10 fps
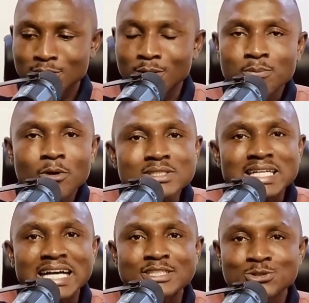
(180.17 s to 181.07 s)
or
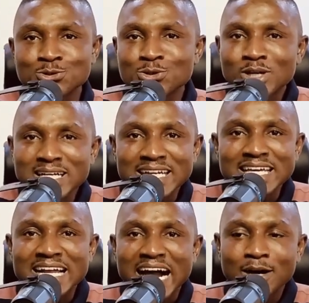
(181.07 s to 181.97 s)
boxers do not
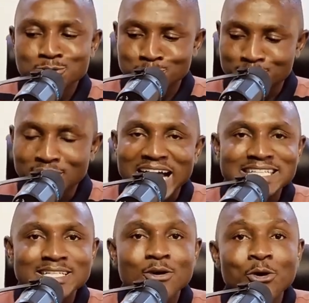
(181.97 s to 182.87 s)
learn how to
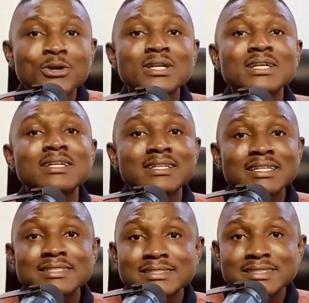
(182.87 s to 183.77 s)
fight on
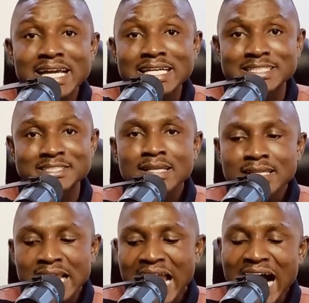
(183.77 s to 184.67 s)
the stage.
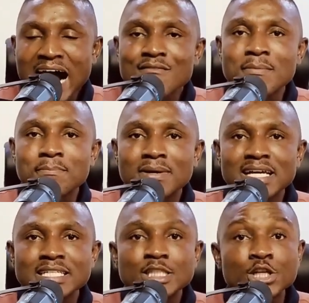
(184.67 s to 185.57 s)
They have a
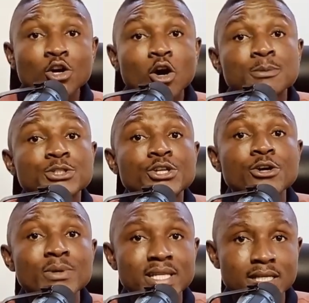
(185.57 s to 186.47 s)
place in
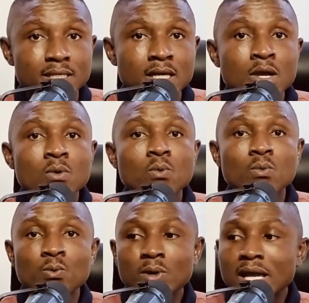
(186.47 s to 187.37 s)
obscurity
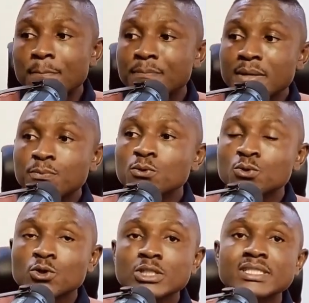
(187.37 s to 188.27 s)
where people do
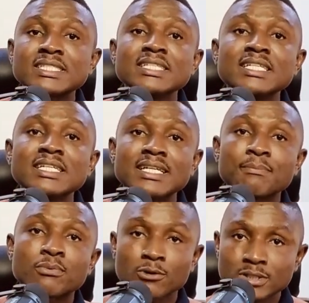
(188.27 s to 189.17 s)
not see the
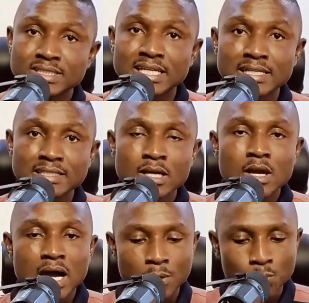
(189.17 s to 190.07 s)
process
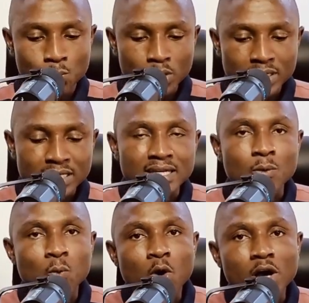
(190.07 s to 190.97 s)
and what the
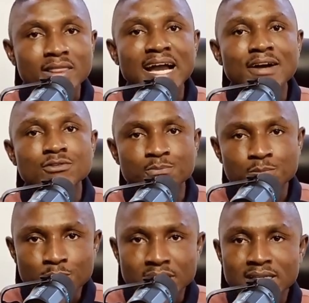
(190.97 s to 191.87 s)
work they have to
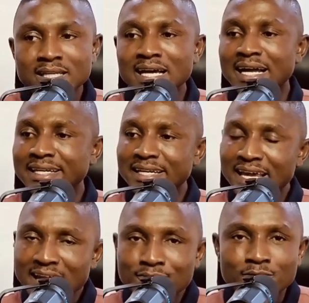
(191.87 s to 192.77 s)
put in and the
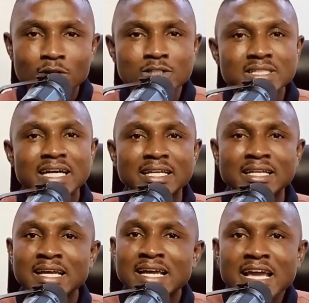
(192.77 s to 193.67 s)
effort and
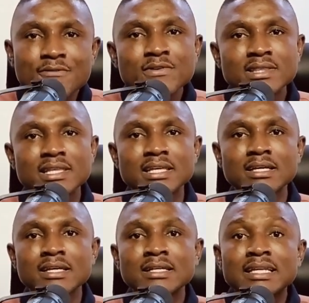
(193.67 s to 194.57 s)

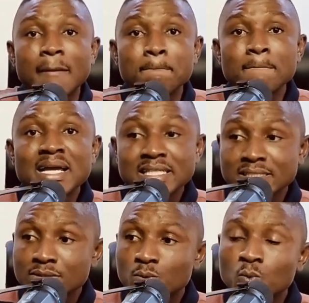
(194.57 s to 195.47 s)
everything that
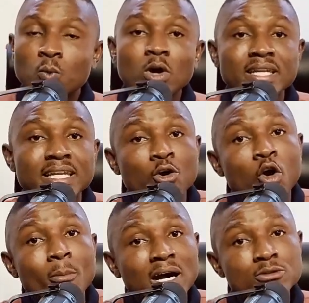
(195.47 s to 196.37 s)
makes what they
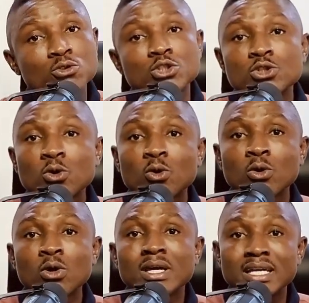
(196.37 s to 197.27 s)
come out to show
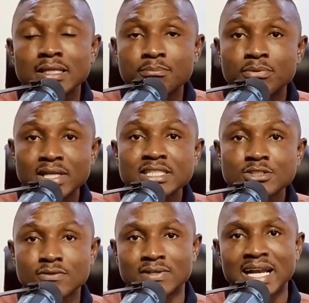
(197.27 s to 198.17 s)
in
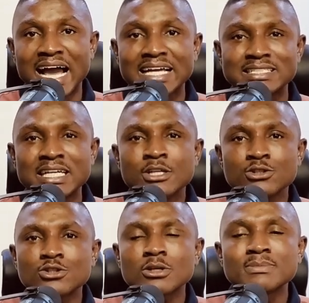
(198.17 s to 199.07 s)
presence of the light.
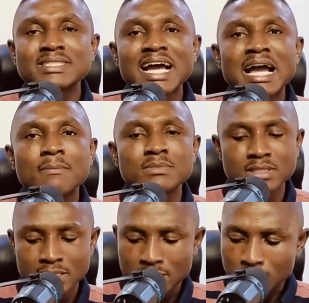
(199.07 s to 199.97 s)
So
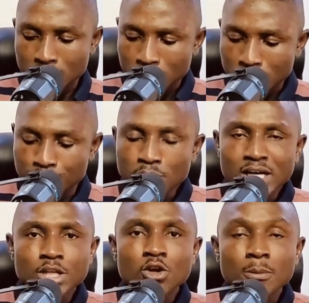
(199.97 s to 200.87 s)
sometimes, if you are
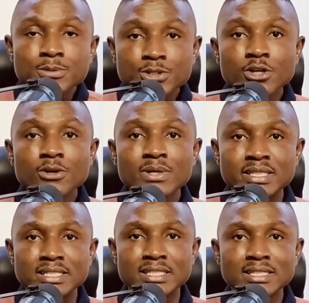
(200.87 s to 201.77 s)
in
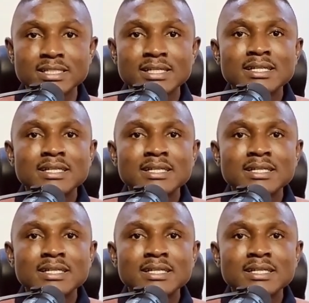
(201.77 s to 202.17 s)
obscurity,